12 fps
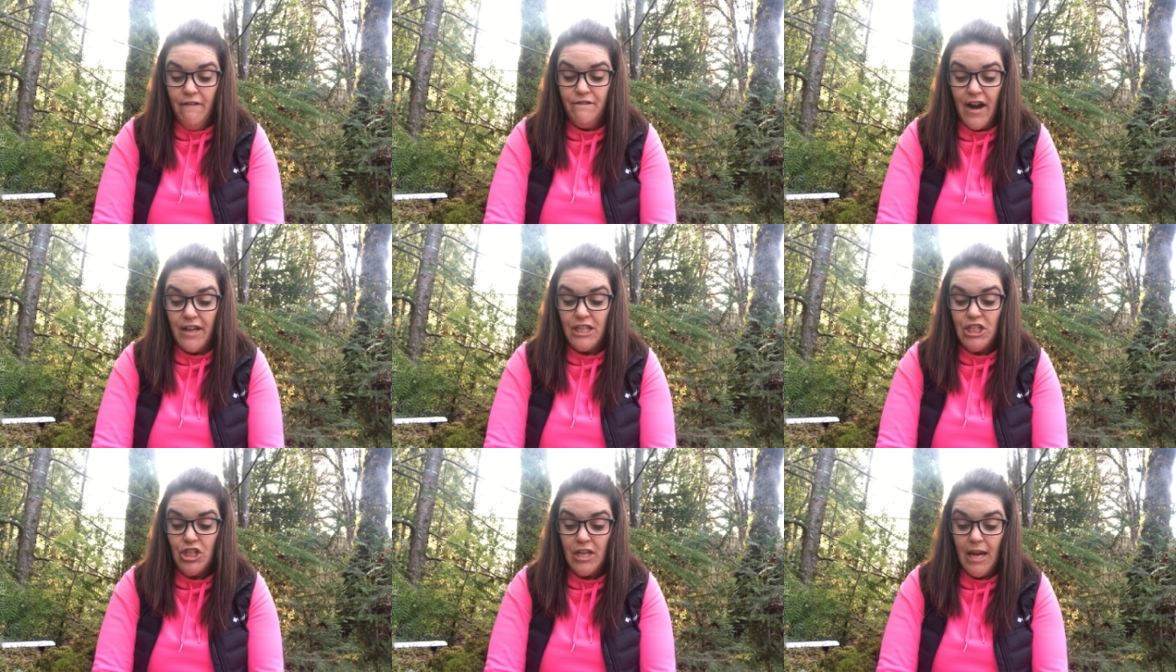Finally,
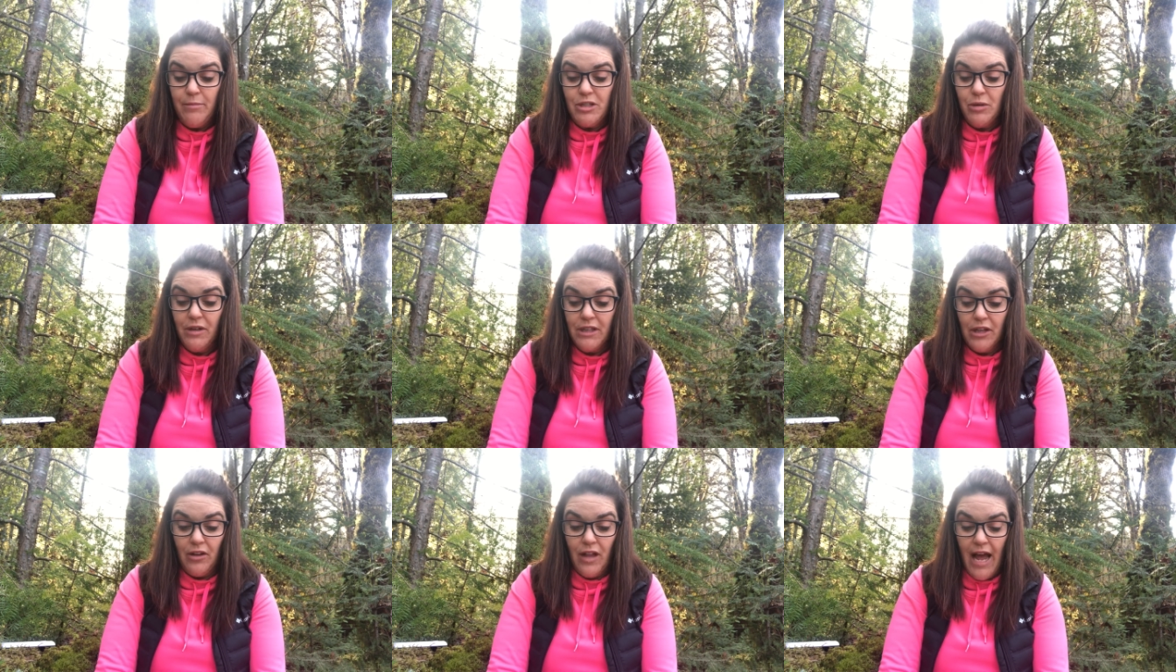she came to a
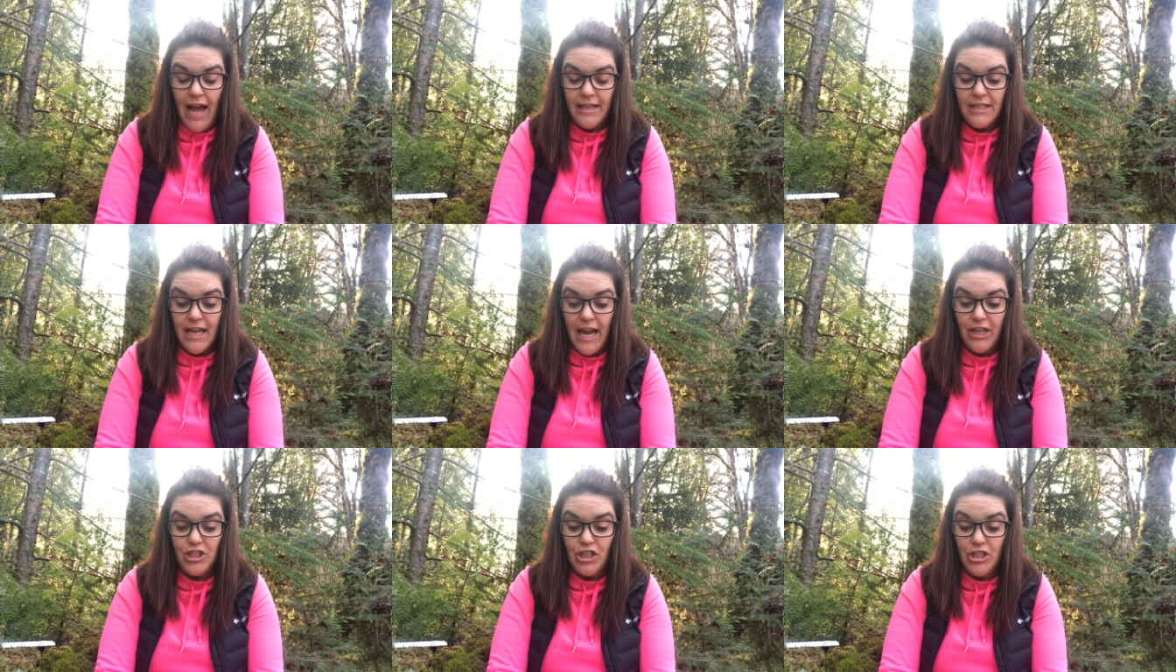little hut
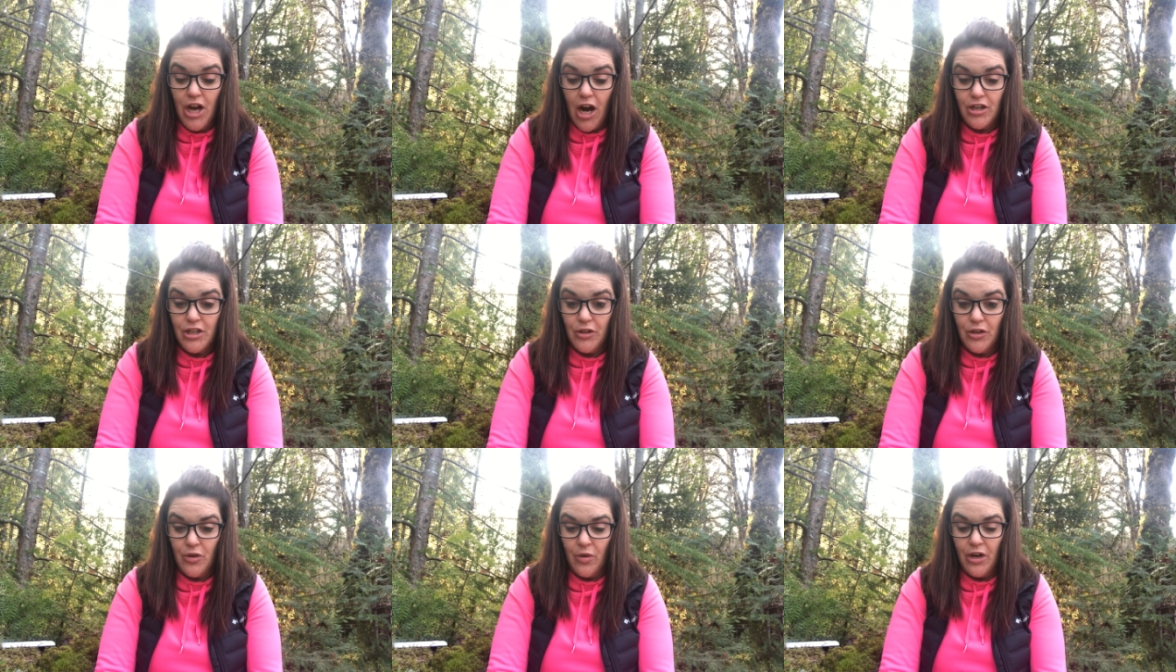and she knocked on
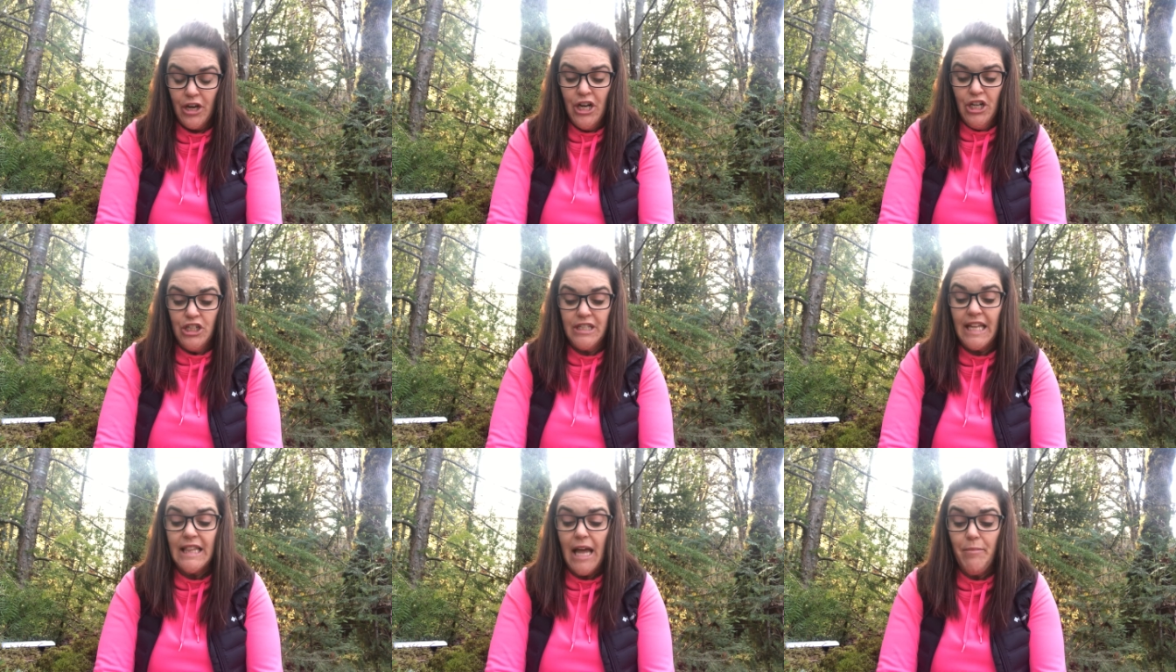the door. She
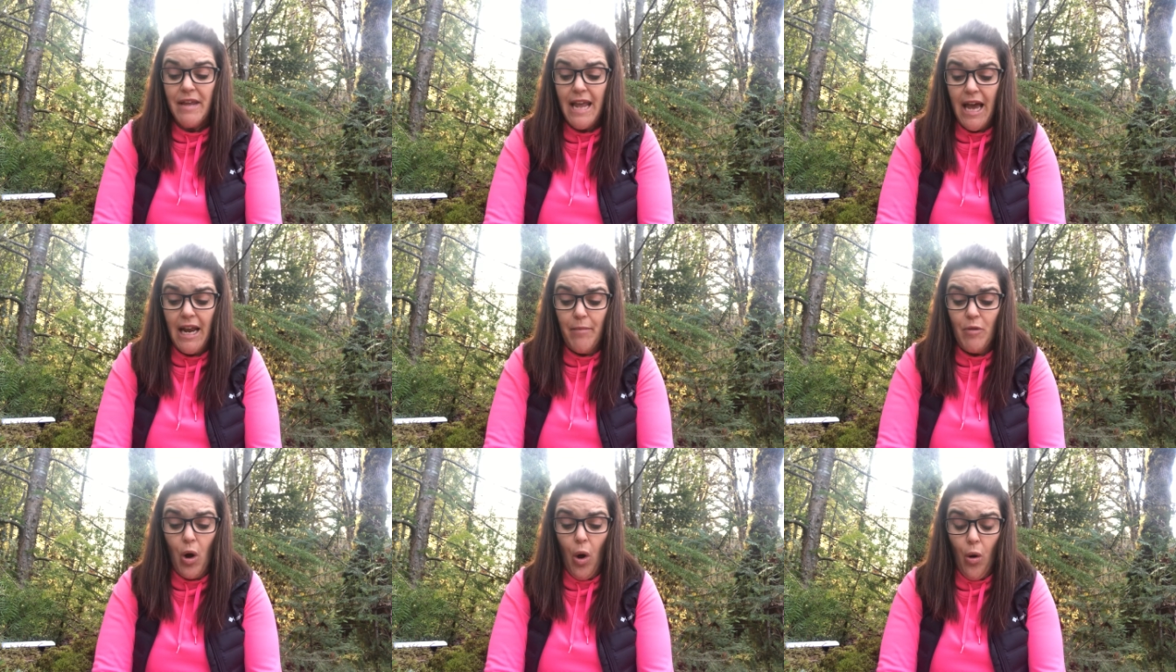said, let me in, I'm
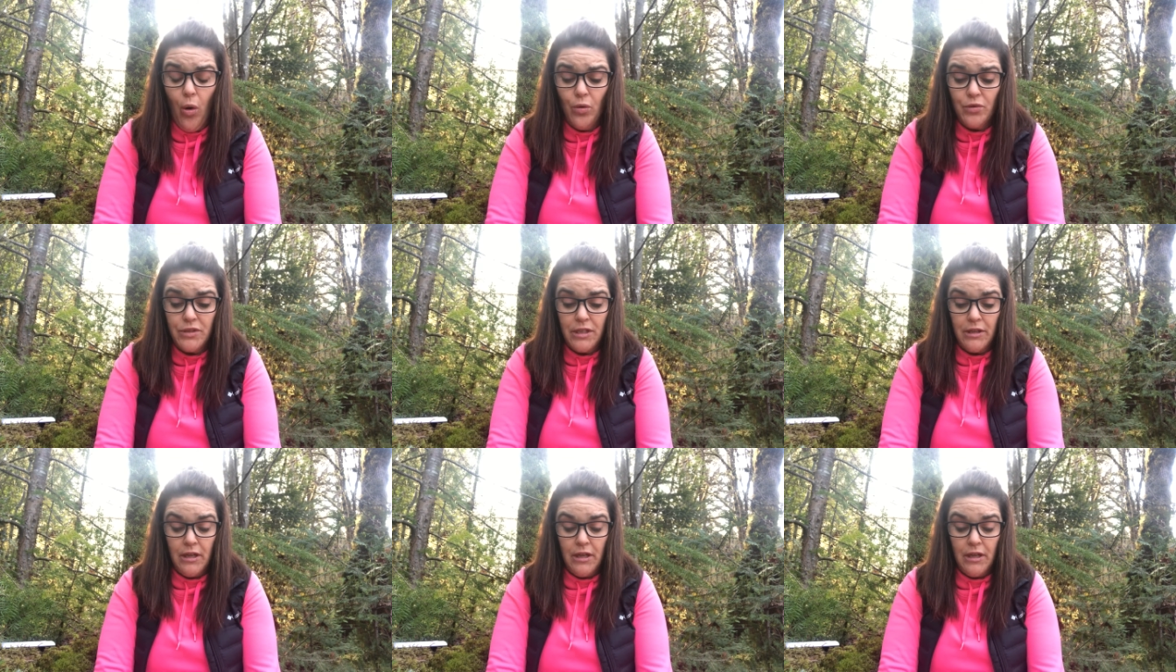cold.